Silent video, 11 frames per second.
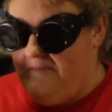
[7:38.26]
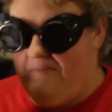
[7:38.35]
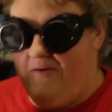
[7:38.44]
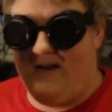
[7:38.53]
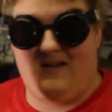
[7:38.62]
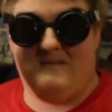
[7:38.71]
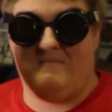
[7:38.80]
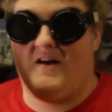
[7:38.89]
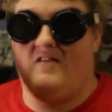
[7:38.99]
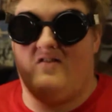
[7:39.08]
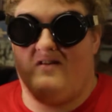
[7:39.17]
but it,
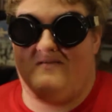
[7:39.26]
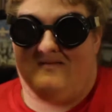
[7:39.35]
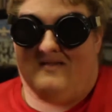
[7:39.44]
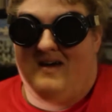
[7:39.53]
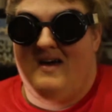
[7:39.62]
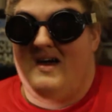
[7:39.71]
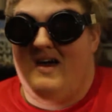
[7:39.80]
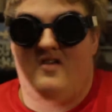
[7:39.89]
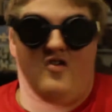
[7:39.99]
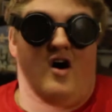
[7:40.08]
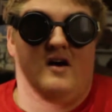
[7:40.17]
but it's
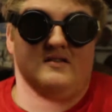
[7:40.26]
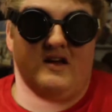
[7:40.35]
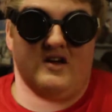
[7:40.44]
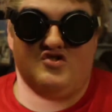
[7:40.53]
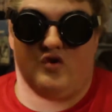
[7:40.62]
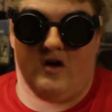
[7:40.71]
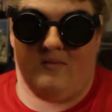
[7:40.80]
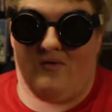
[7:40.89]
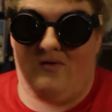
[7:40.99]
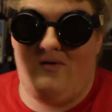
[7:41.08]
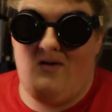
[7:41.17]
it's oddly
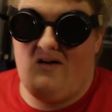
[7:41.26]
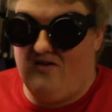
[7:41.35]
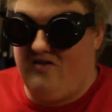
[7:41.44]
enjoyable. I'll